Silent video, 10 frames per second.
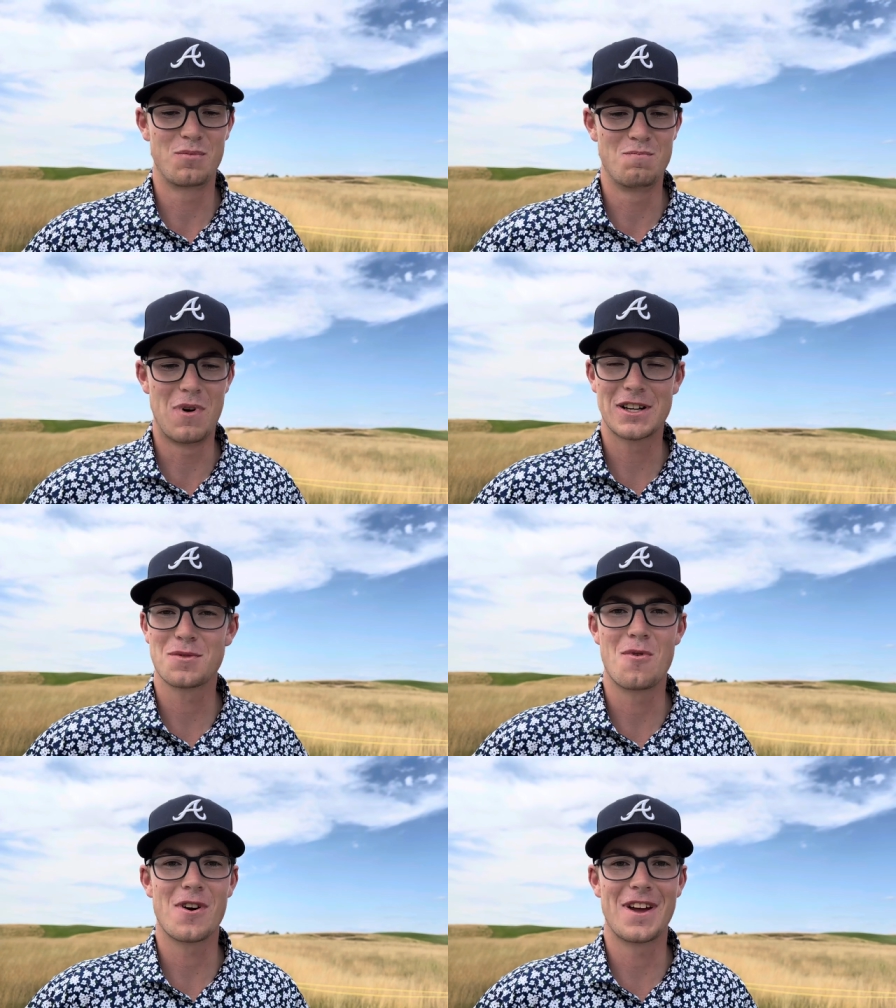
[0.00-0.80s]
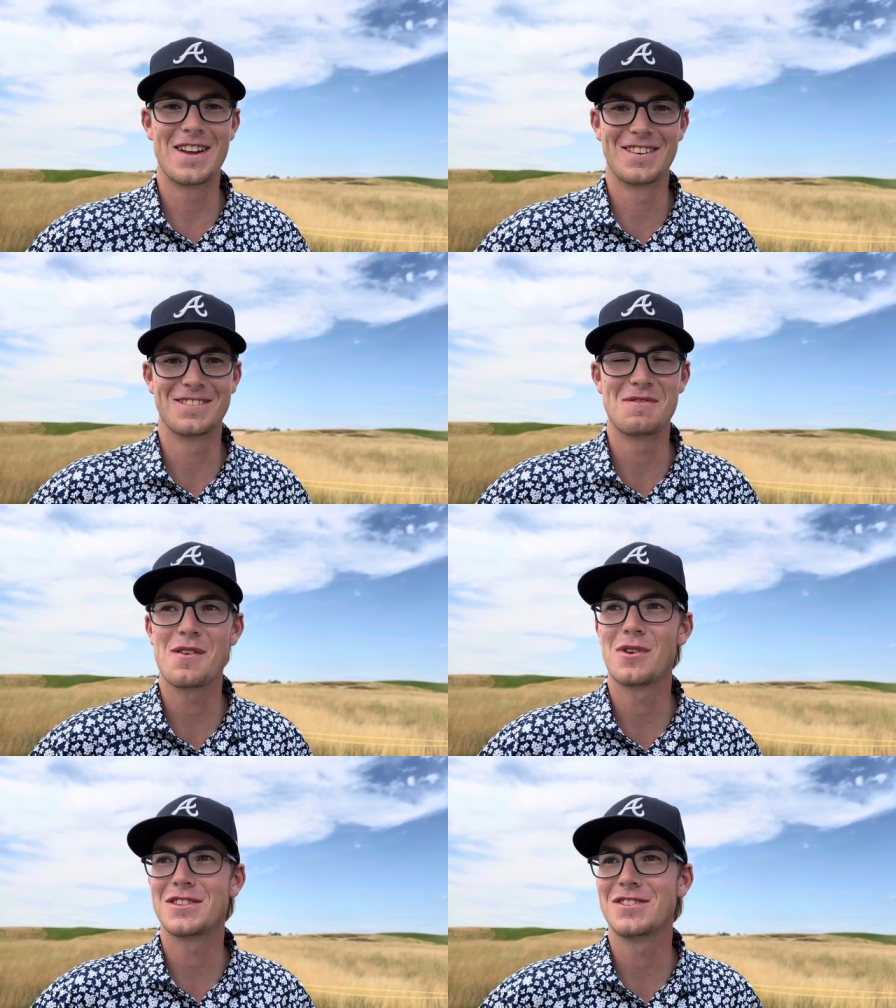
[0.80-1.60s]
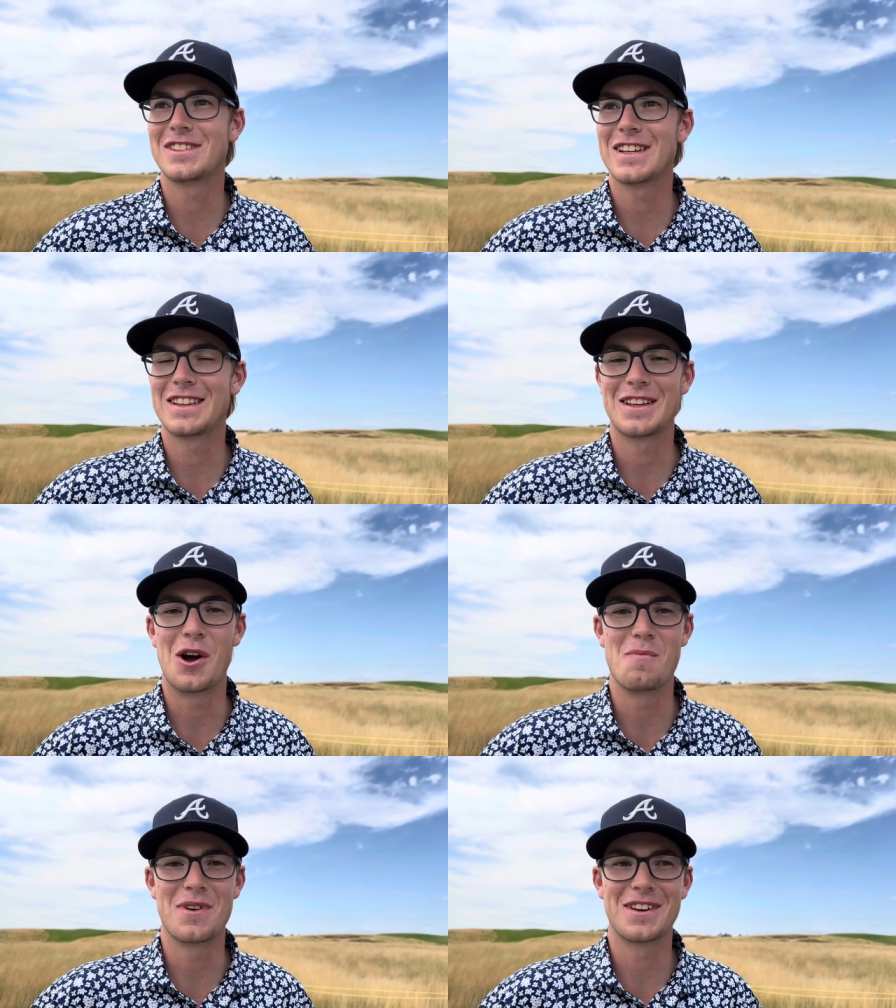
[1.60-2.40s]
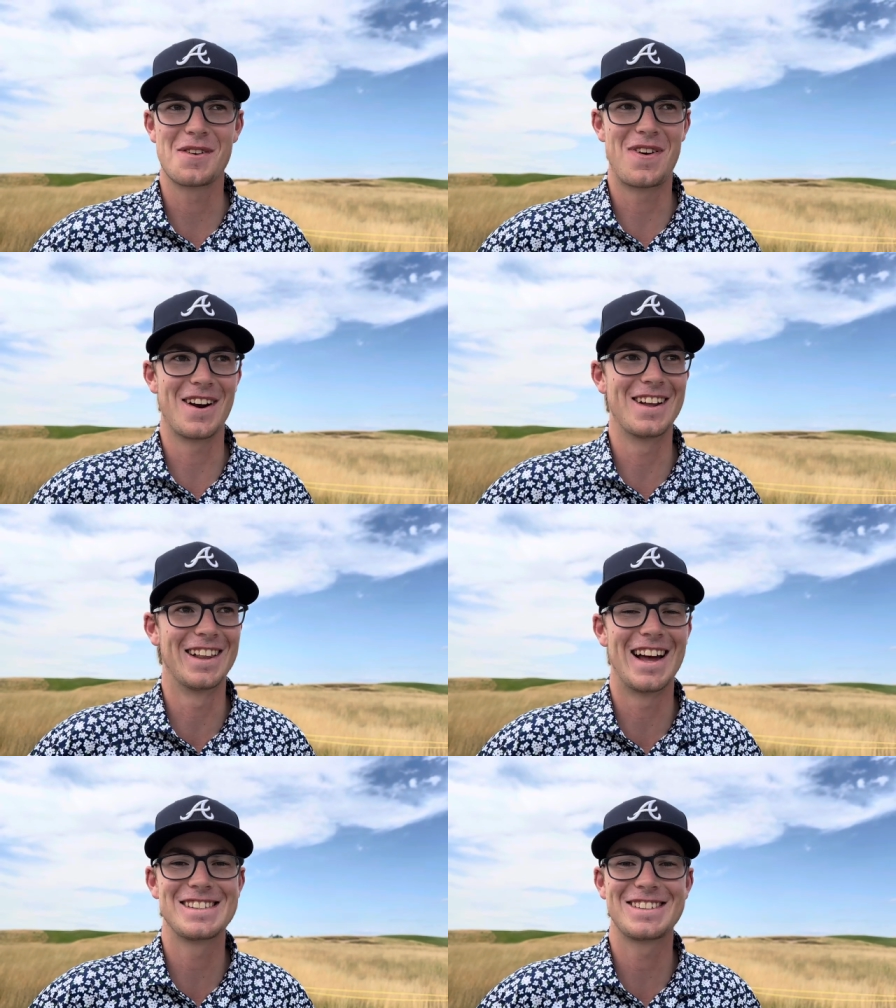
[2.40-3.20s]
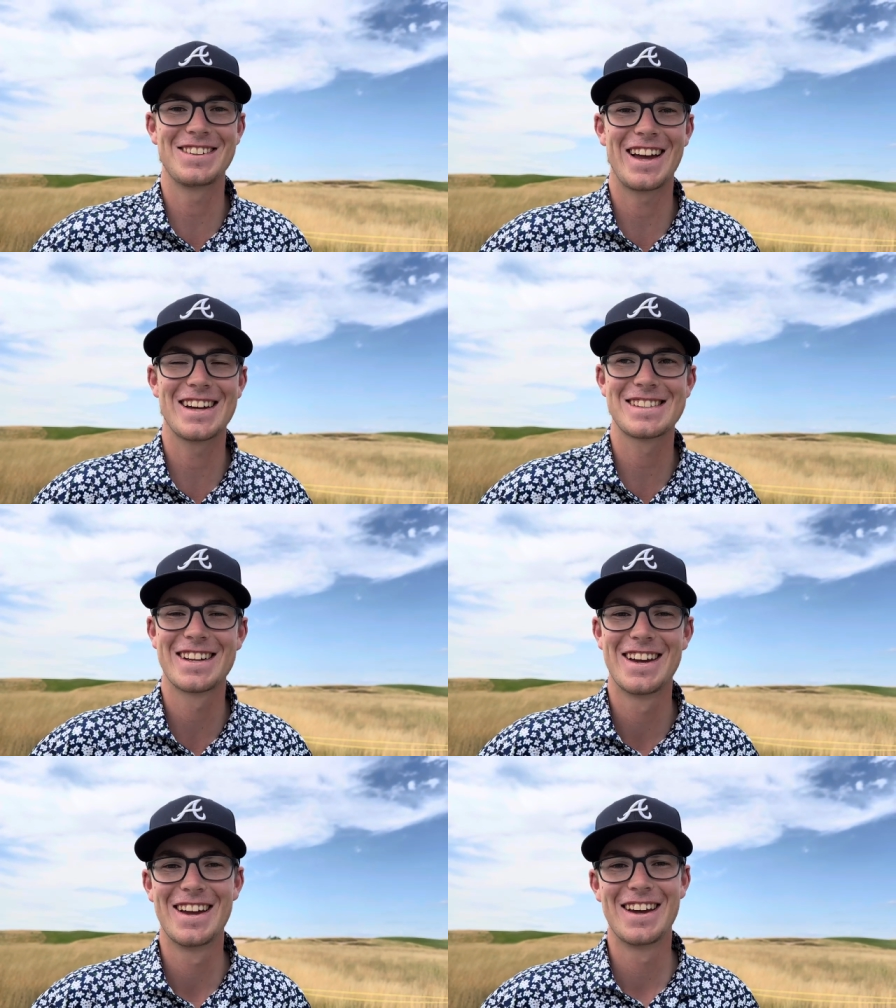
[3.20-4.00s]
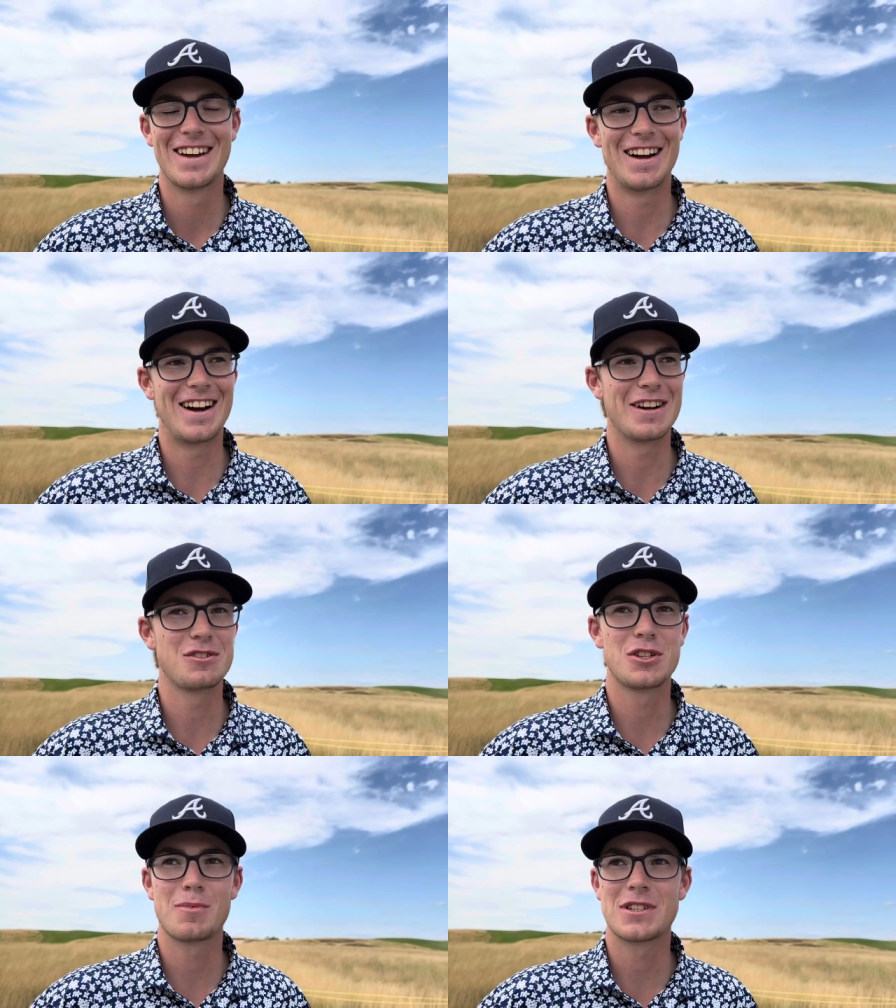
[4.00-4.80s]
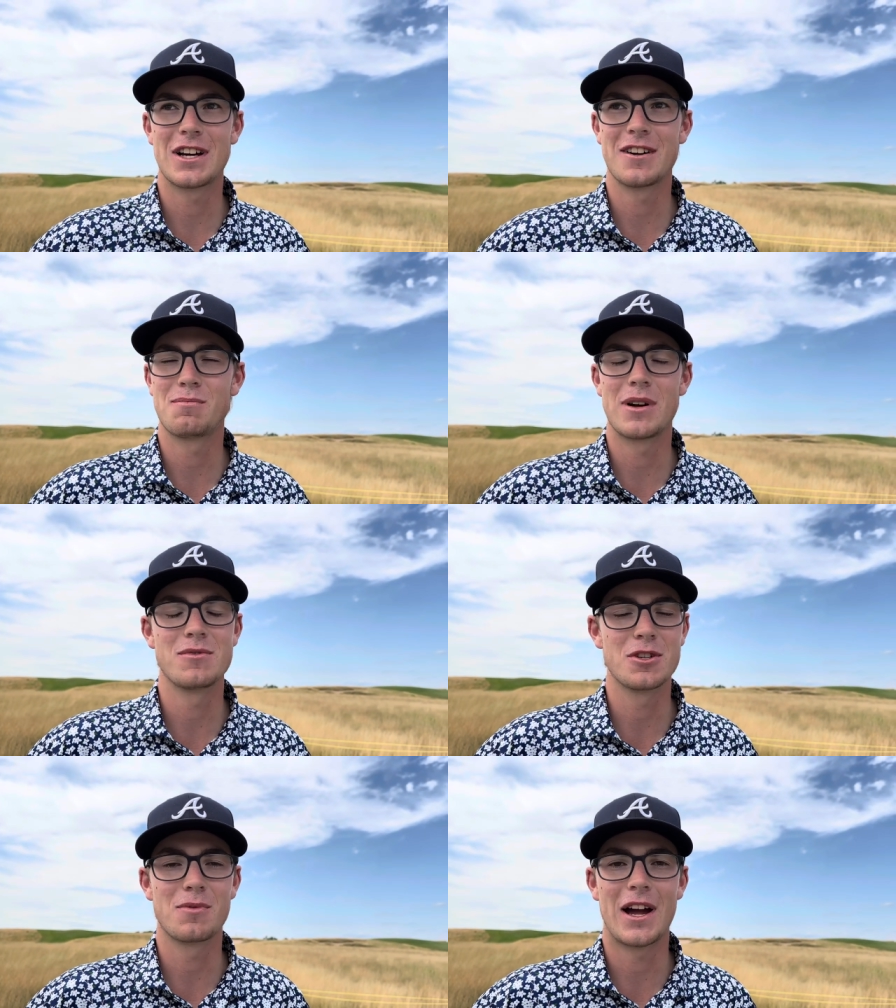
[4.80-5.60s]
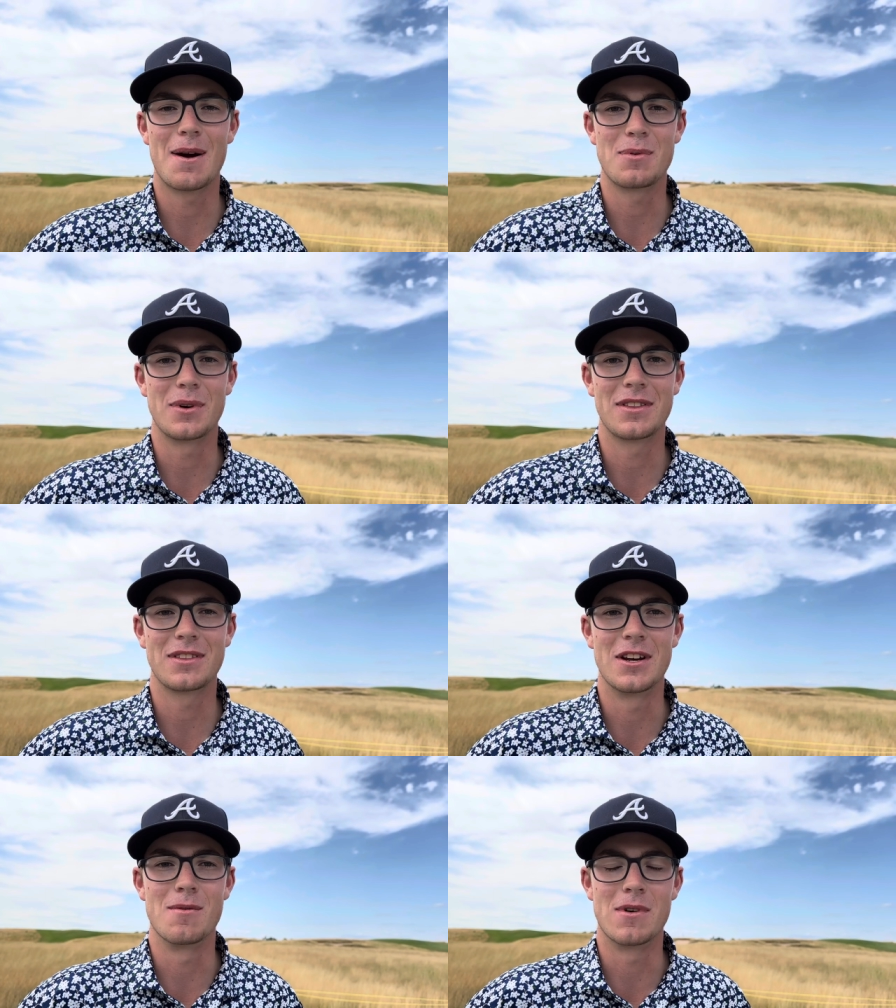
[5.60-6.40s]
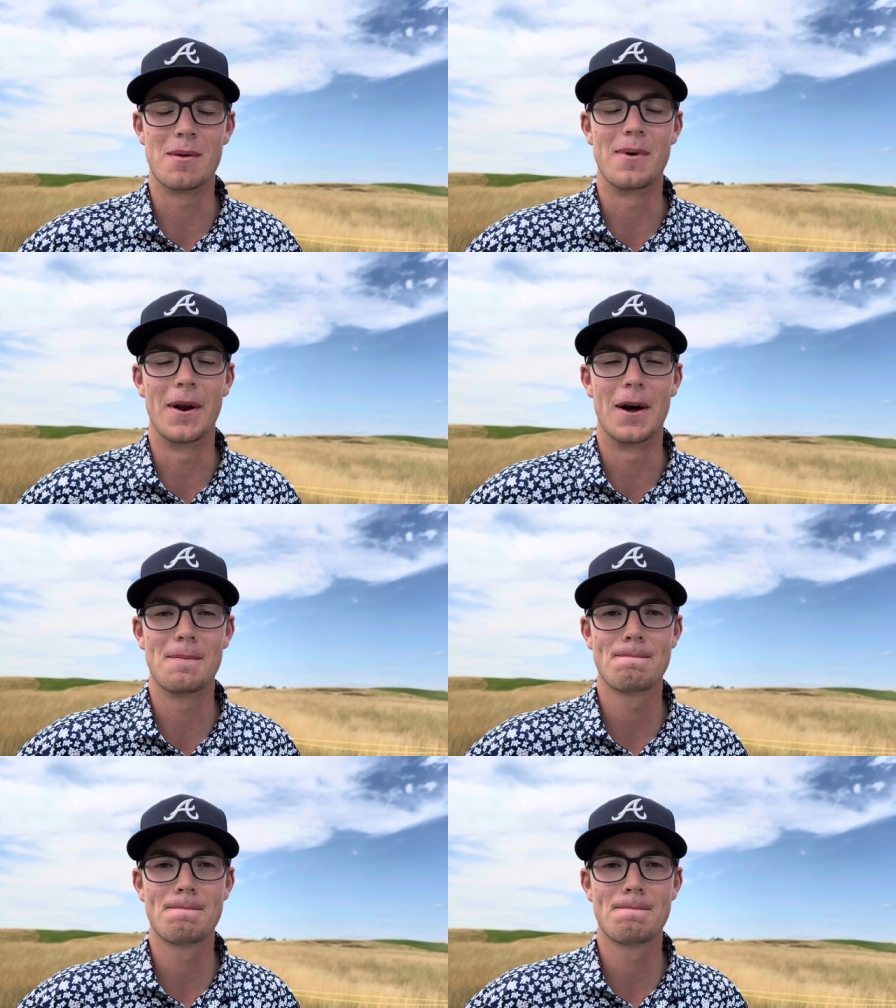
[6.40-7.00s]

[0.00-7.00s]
Much more to maybe what you'd see at the Open compared to the last 2 days. It was super tough, but I'm super happy with the number I put up.